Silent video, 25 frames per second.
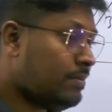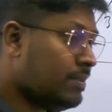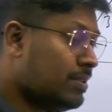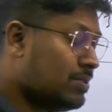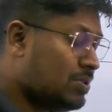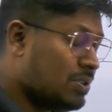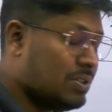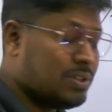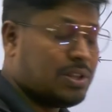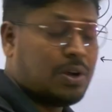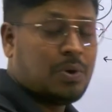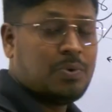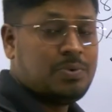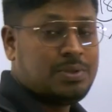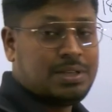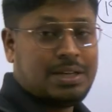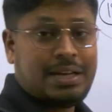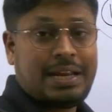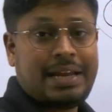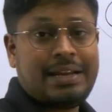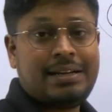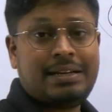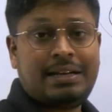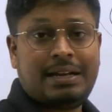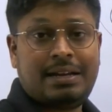So
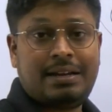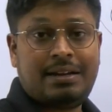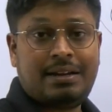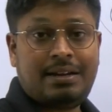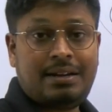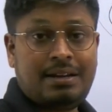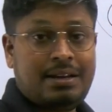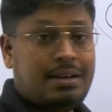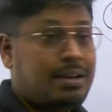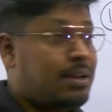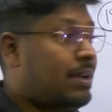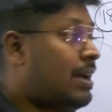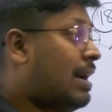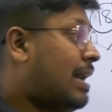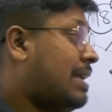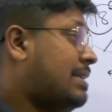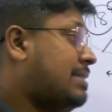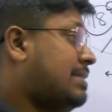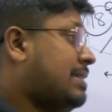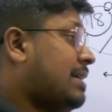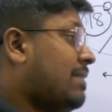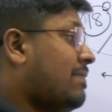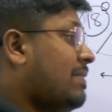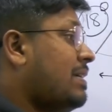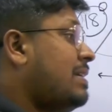1800 and
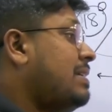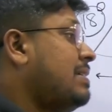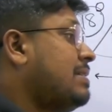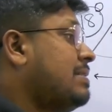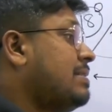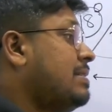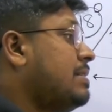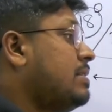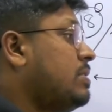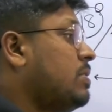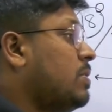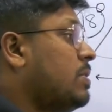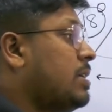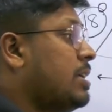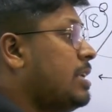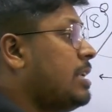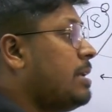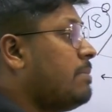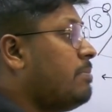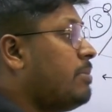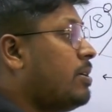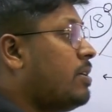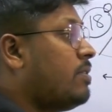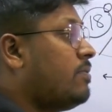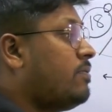7 is the total
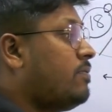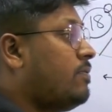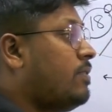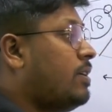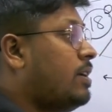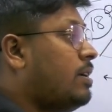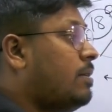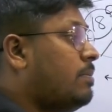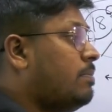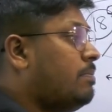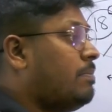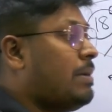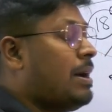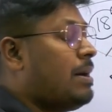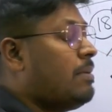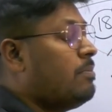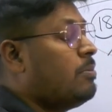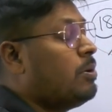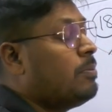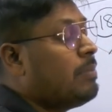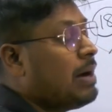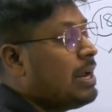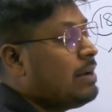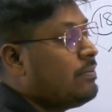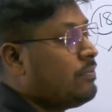number of
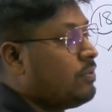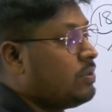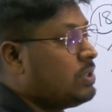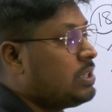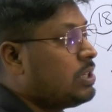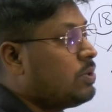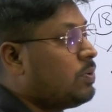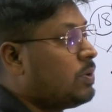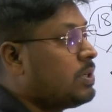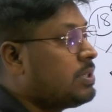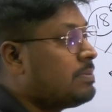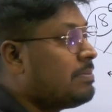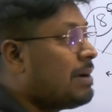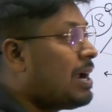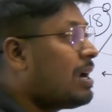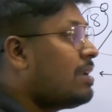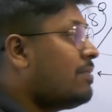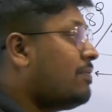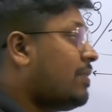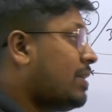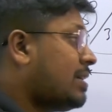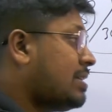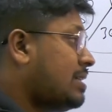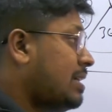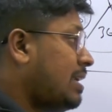mobile phone that was
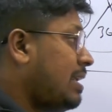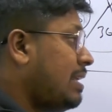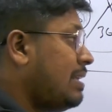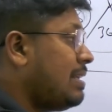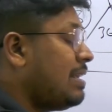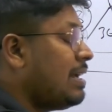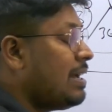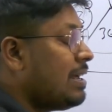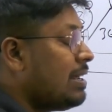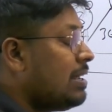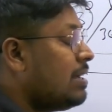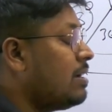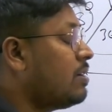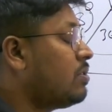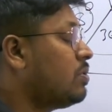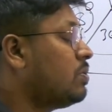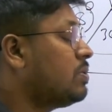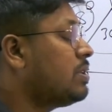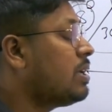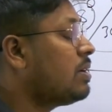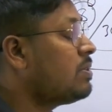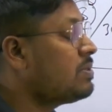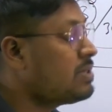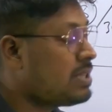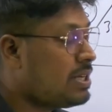manufactured in the year
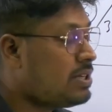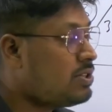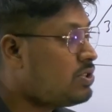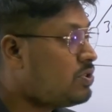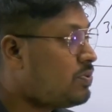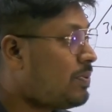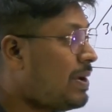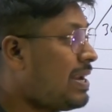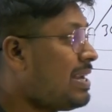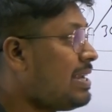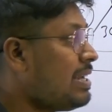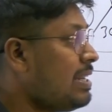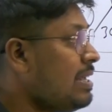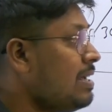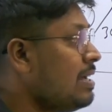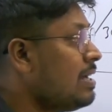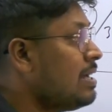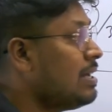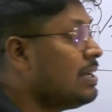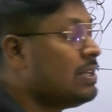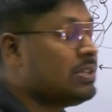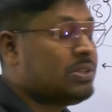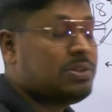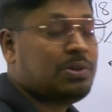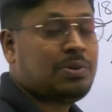2020.
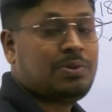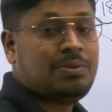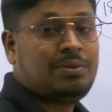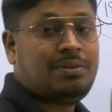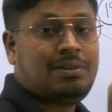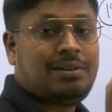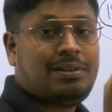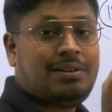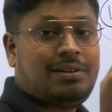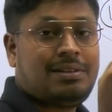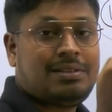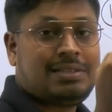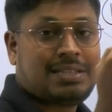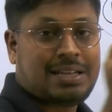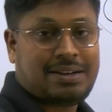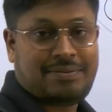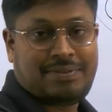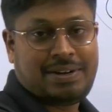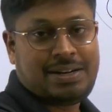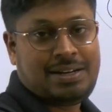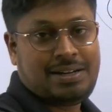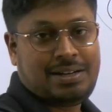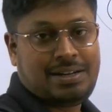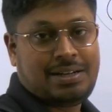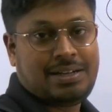So
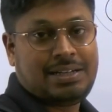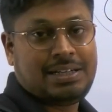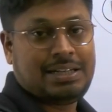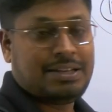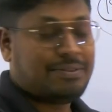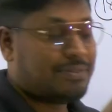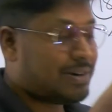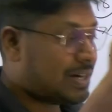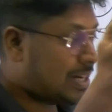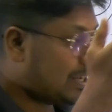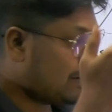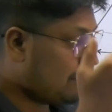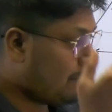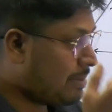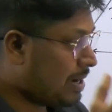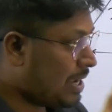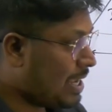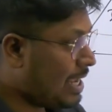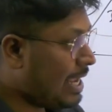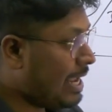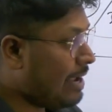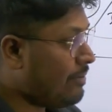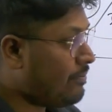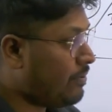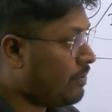7 divided
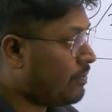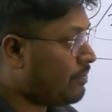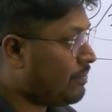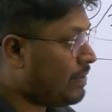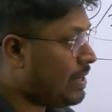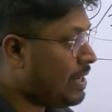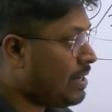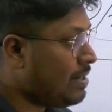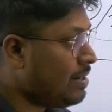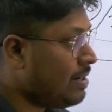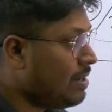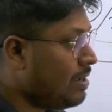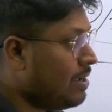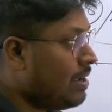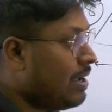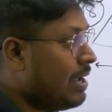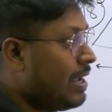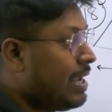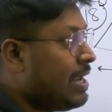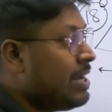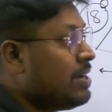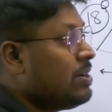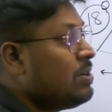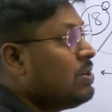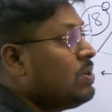by 15
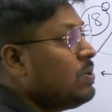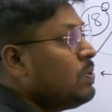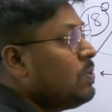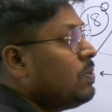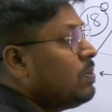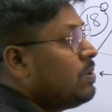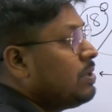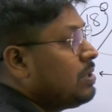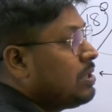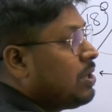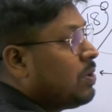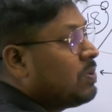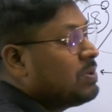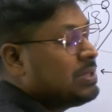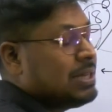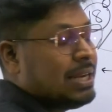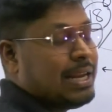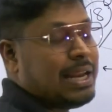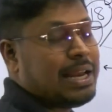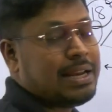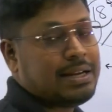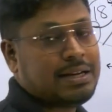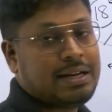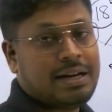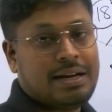into
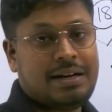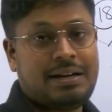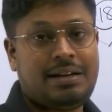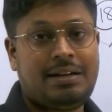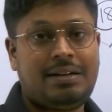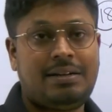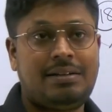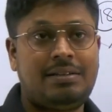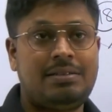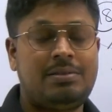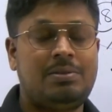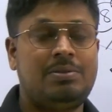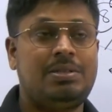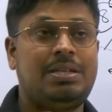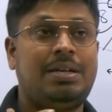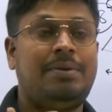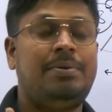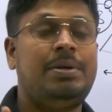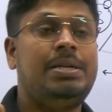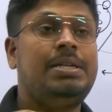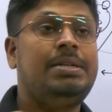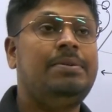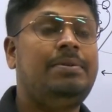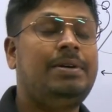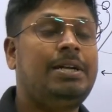1800. So
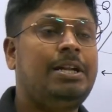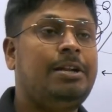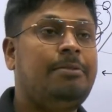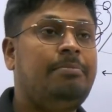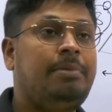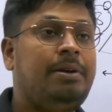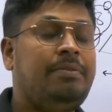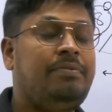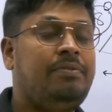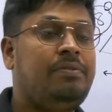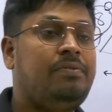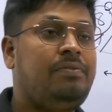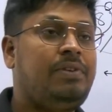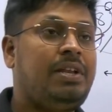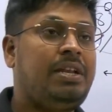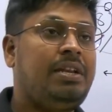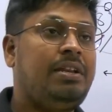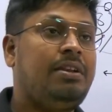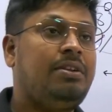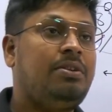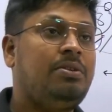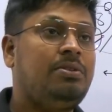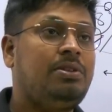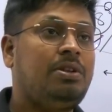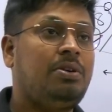7 divided by 15
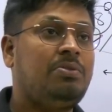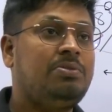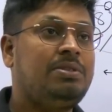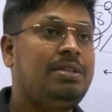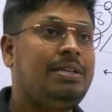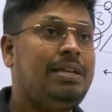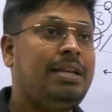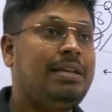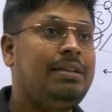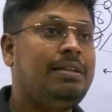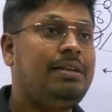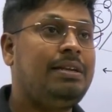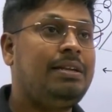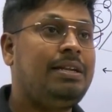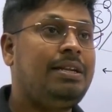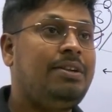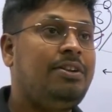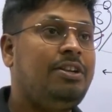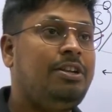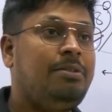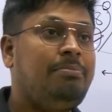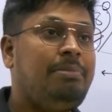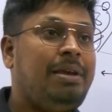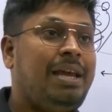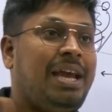into 1800
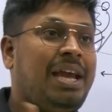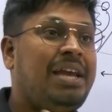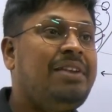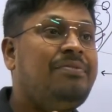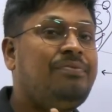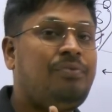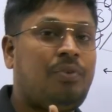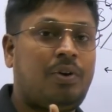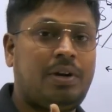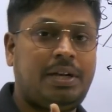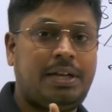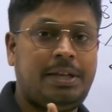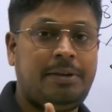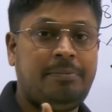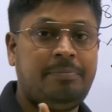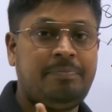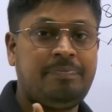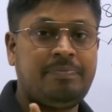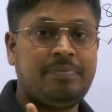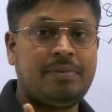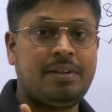will be 840.